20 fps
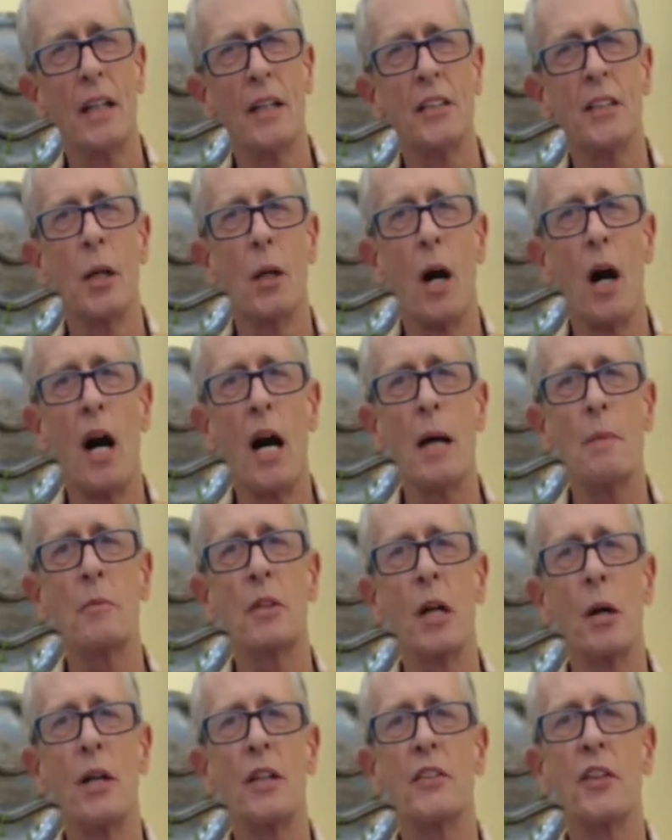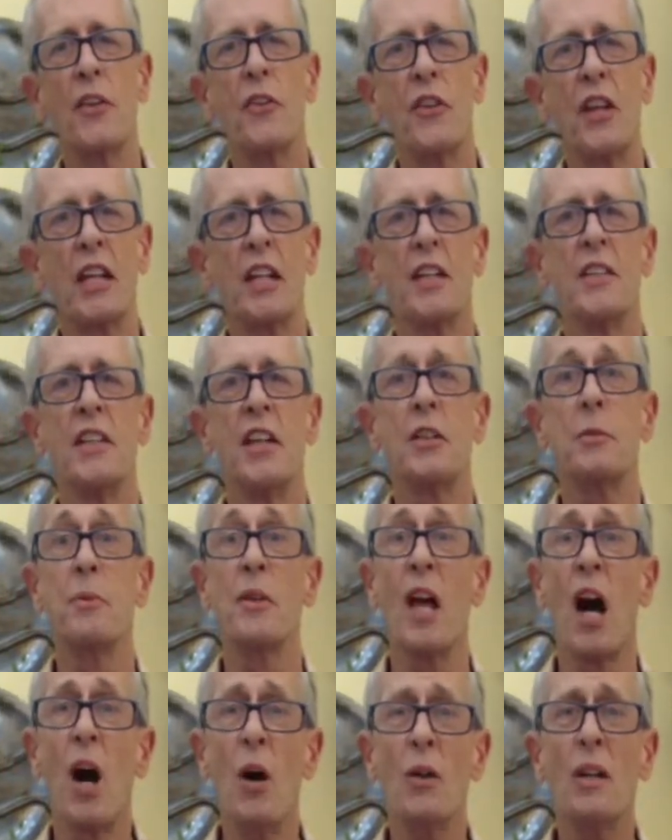So I'm going to thicken this
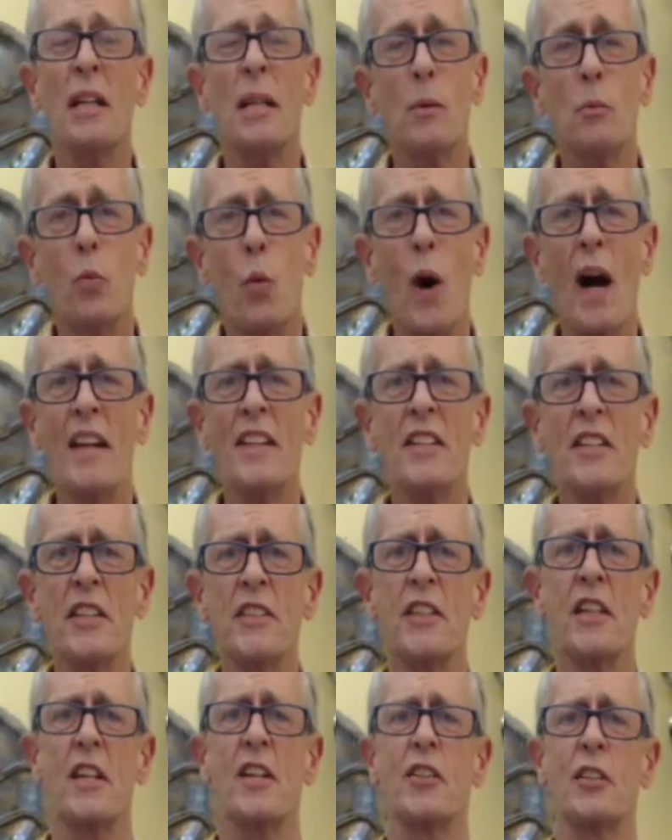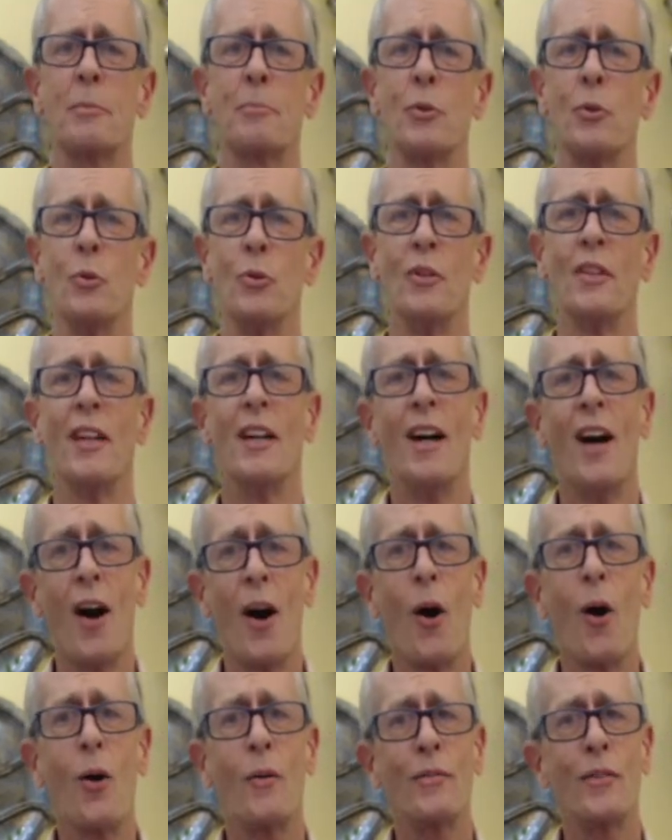with only 1 dessert spoon
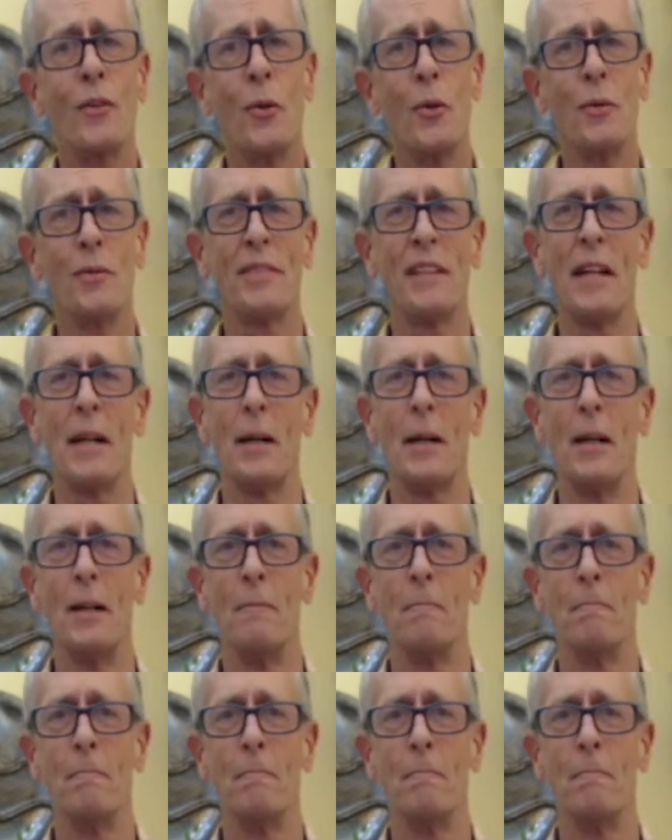of corn flour.